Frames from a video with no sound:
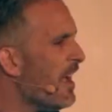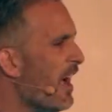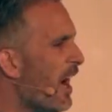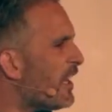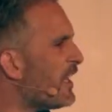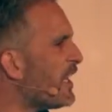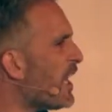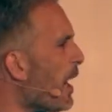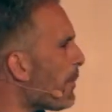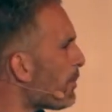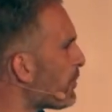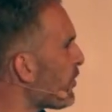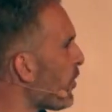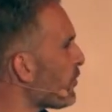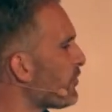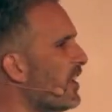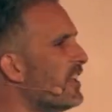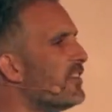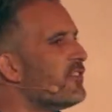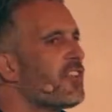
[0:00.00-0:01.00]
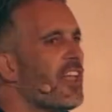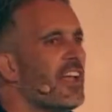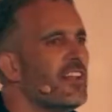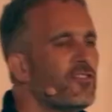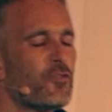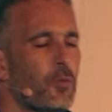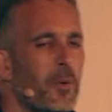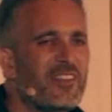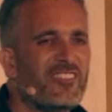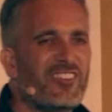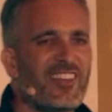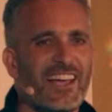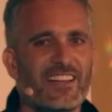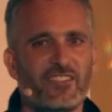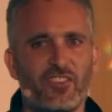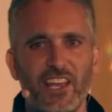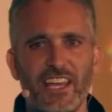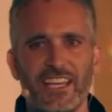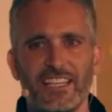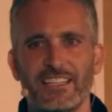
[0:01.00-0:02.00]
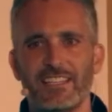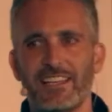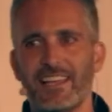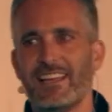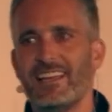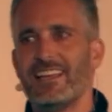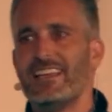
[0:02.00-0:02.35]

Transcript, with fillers: Uh, the upshot is that 2018,